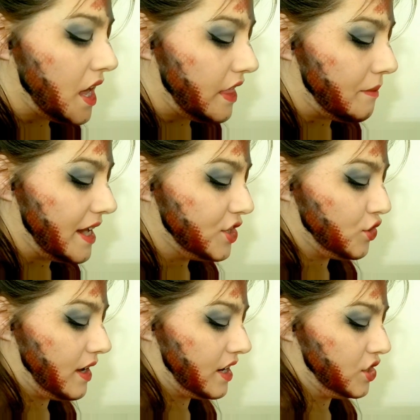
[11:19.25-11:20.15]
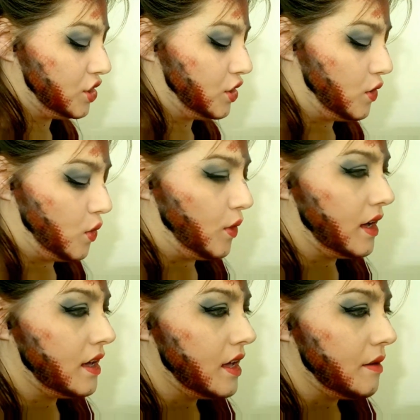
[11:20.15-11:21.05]
Then my trick to
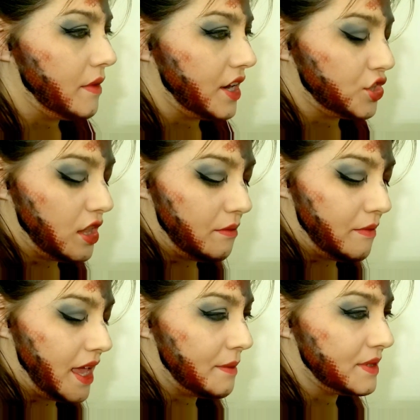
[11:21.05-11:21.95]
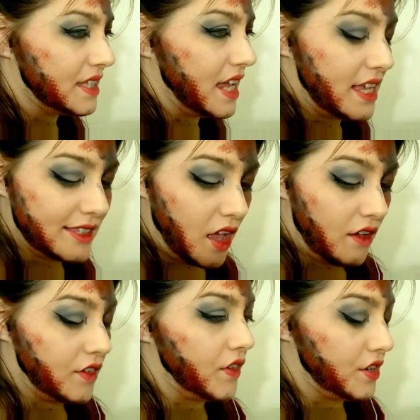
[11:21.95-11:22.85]
making sure that makeup stays
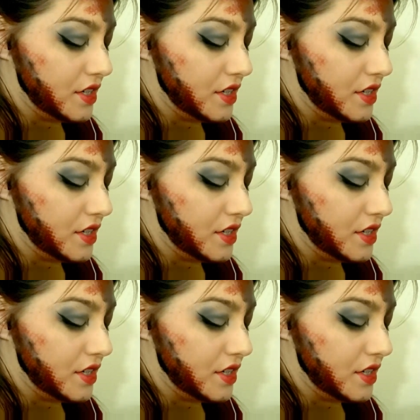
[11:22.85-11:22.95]
off of your